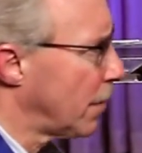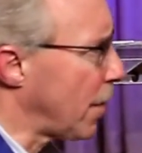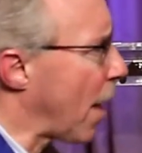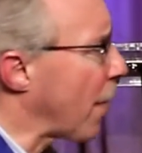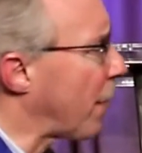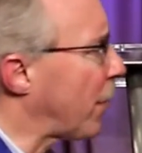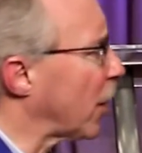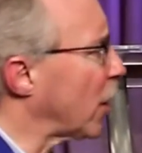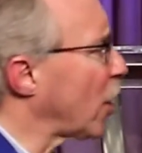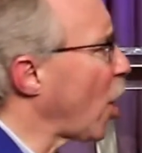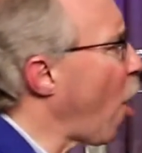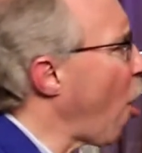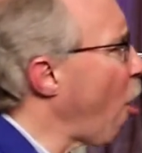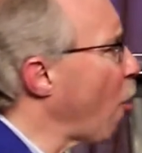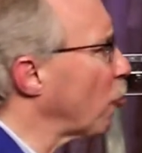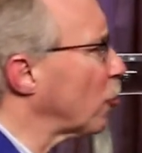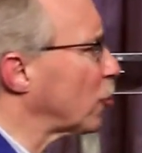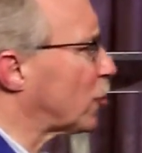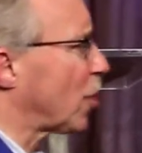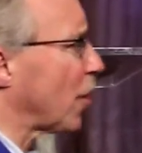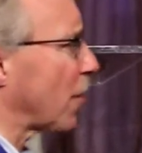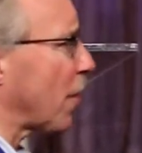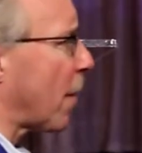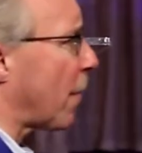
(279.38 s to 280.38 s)
that
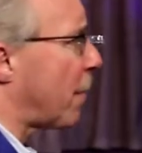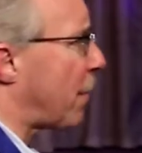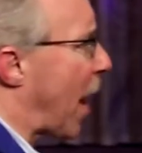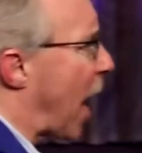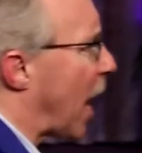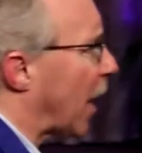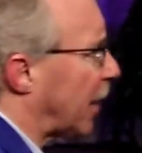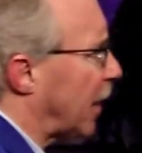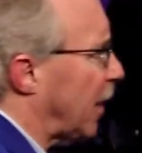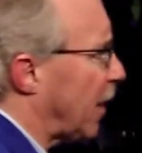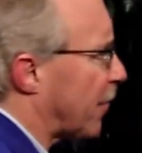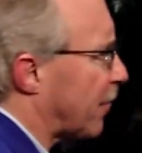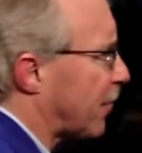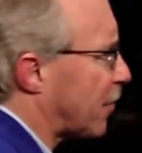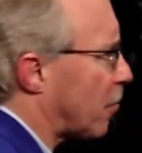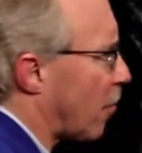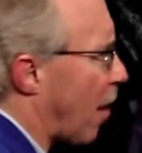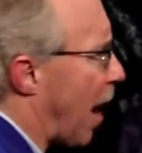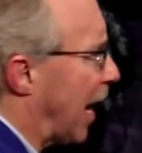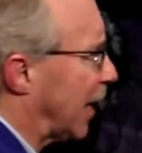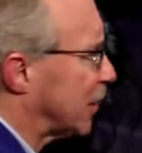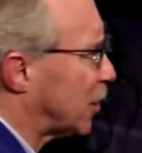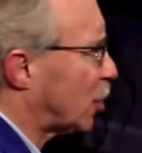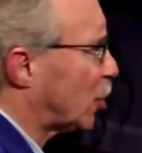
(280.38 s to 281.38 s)
belong to the body of
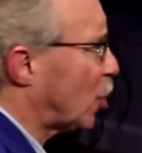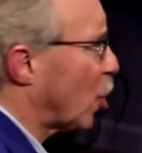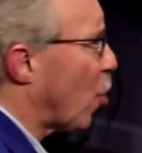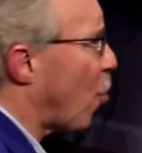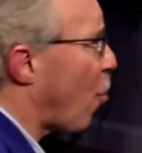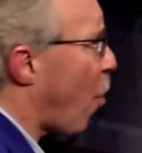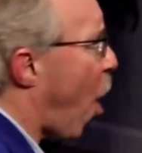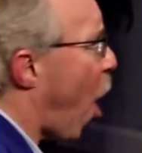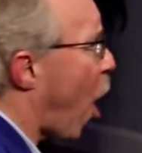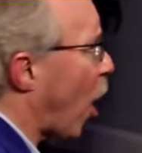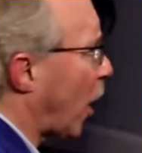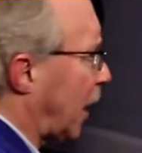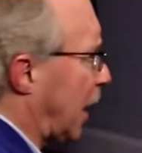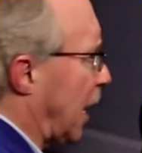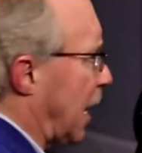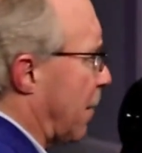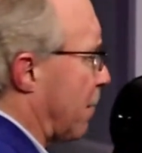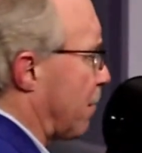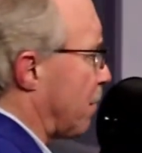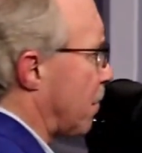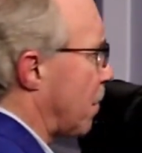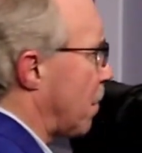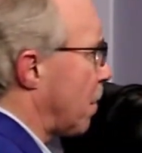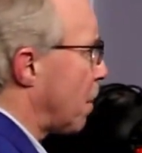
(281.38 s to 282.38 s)
Christ to walk
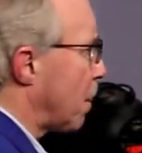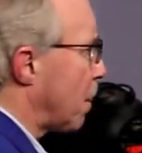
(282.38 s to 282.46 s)
in.